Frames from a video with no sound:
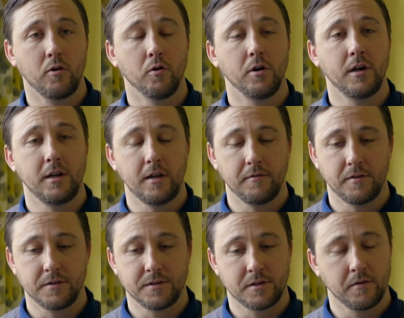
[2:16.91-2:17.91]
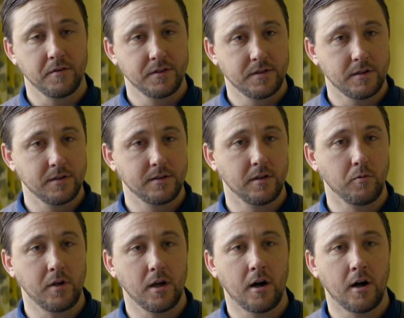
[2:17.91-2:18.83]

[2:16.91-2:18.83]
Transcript: or any of the services that we